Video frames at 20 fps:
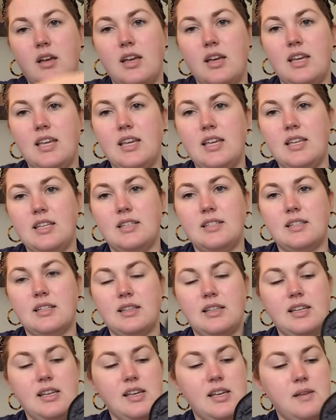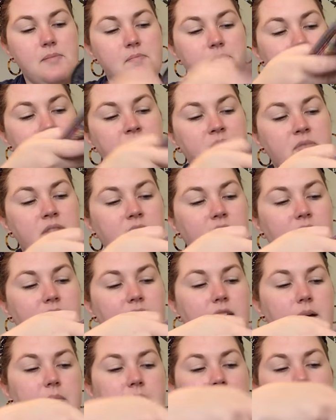easily.
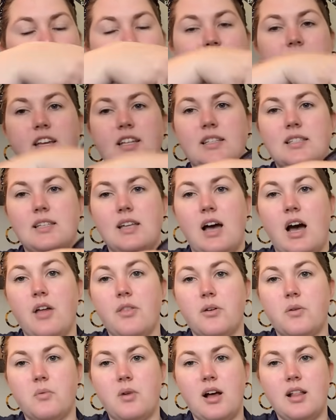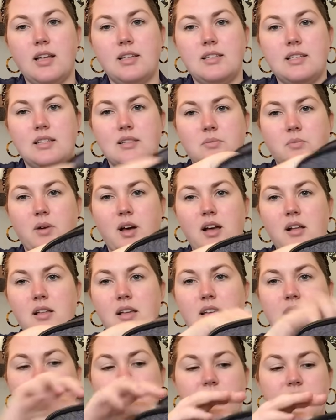It fits other wallets as well.
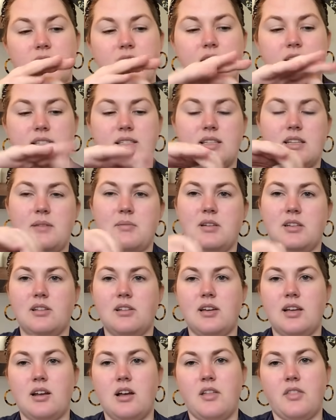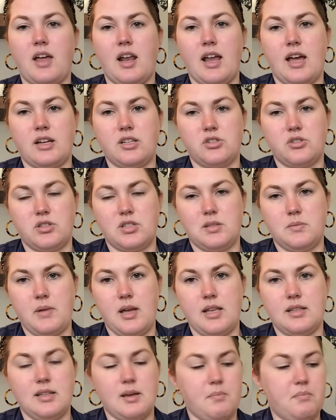It even has, look at all that extra
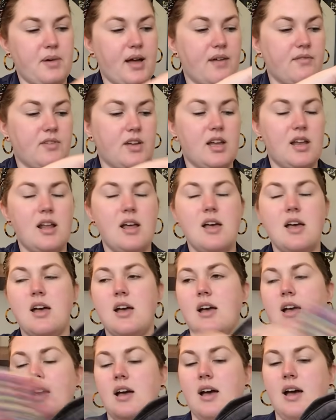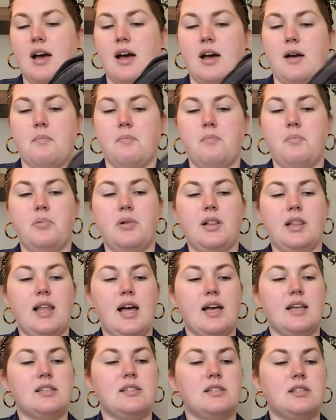space above it.
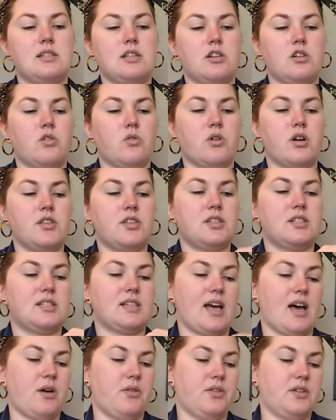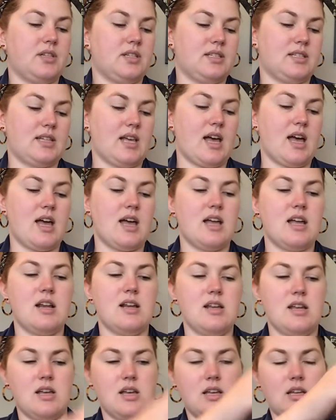Plus, the north-south design
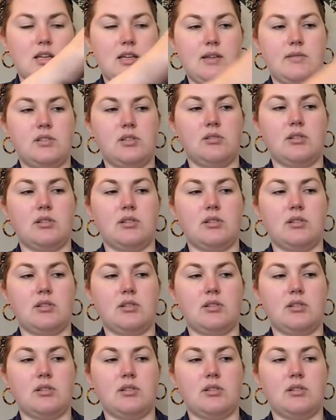gives you